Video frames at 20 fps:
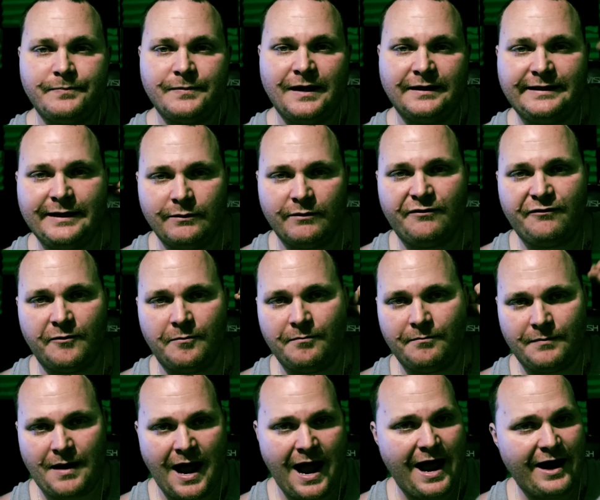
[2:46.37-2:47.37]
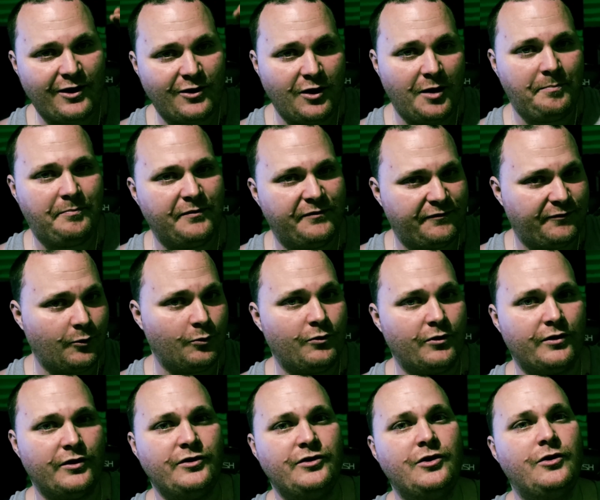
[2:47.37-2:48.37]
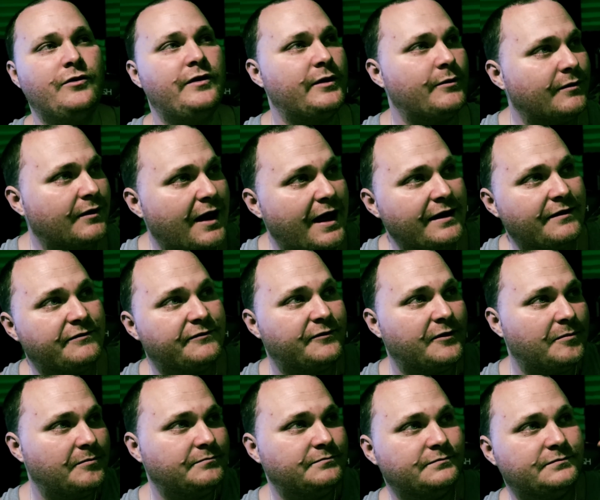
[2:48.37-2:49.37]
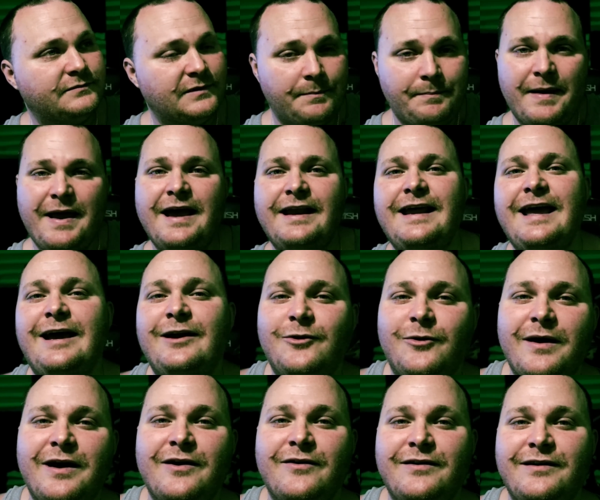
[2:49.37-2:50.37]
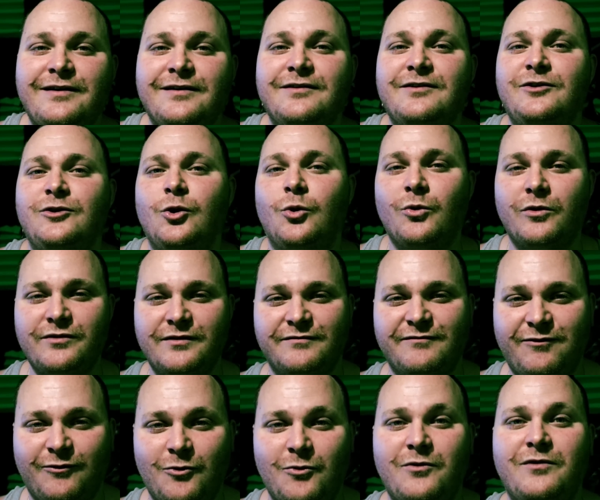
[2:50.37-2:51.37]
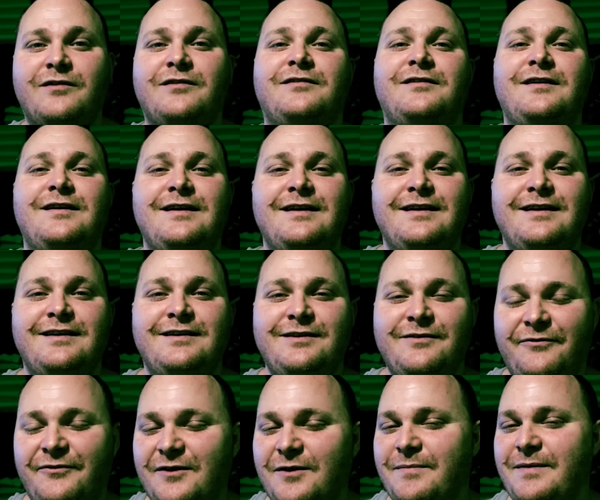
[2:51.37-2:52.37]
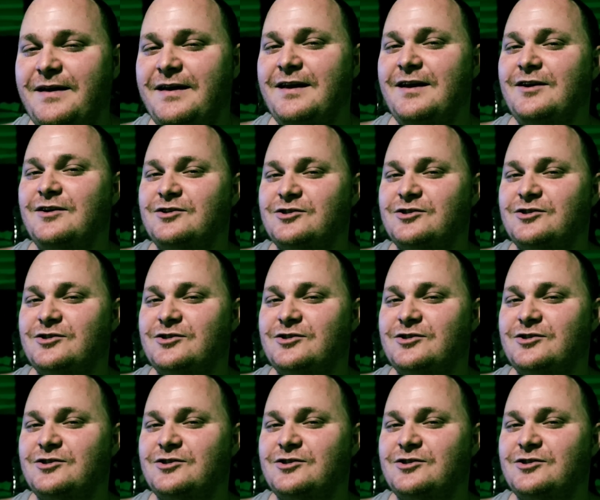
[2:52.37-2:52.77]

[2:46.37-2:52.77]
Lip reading: Like they were from higher up of Florida, you know, they were like from the Panhandle area, northern Florida, you feel me?